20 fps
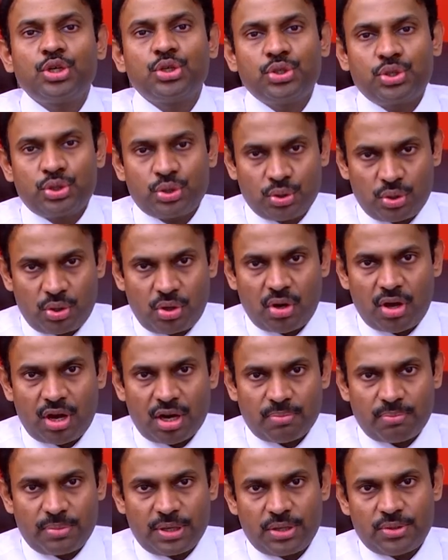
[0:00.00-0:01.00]
should
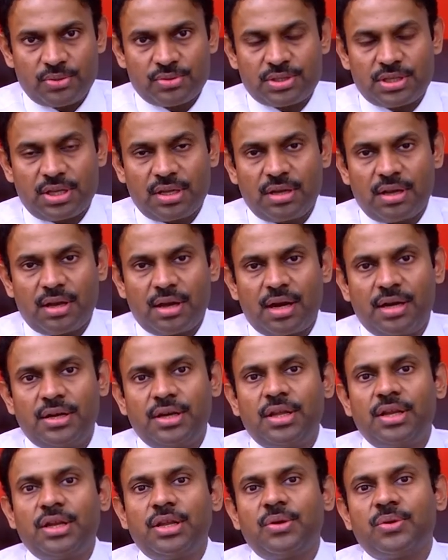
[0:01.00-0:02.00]
not be using
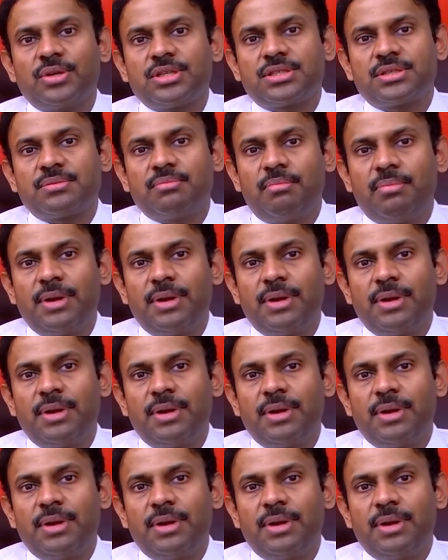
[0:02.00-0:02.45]
continuous